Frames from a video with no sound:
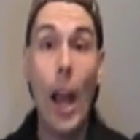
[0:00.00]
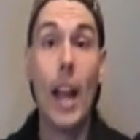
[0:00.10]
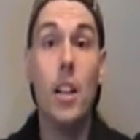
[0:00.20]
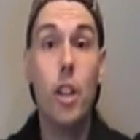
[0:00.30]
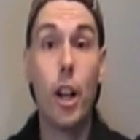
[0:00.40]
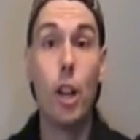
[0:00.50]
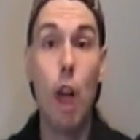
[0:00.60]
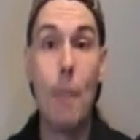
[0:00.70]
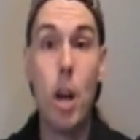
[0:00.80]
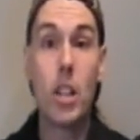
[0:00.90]
Okay, you're
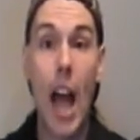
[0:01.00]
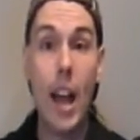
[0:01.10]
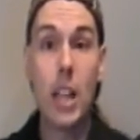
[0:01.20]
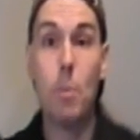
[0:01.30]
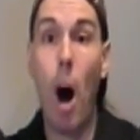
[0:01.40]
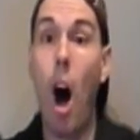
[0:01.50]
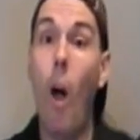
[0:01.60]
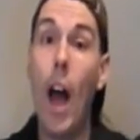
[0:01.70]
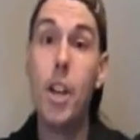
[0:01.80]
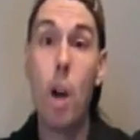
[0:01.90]
gonna drop your tennis
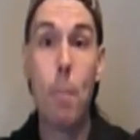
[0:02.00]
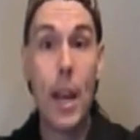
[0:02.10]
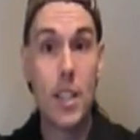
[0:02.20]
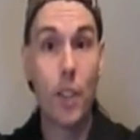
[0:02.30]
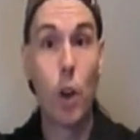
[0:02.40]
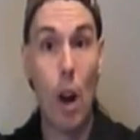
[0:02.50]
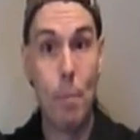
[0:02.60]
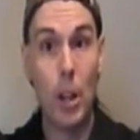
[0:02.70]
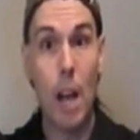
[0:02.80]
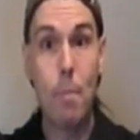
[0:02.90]
ball and your piece of
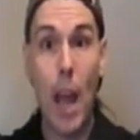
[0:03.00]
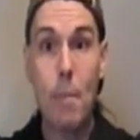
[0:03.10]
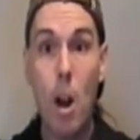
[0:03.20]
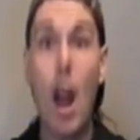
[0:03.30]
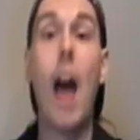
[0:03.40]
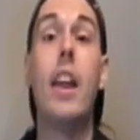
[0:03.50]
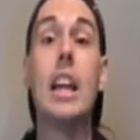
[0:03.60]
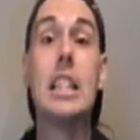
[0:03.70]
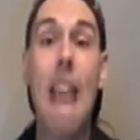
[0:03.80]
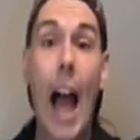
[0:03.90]
crumpled up paper
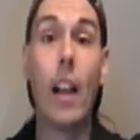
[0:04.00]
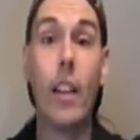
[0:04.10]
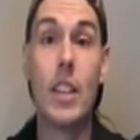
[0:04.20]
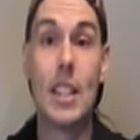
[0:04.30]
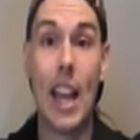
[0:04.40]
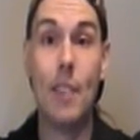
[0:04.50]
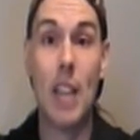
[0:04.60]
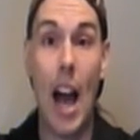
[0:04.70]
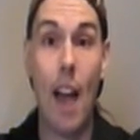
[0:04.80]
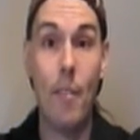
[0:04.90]
at exactly the
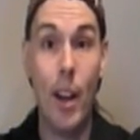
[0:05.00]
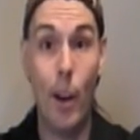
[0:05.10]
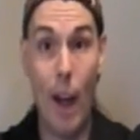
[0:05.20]
same time.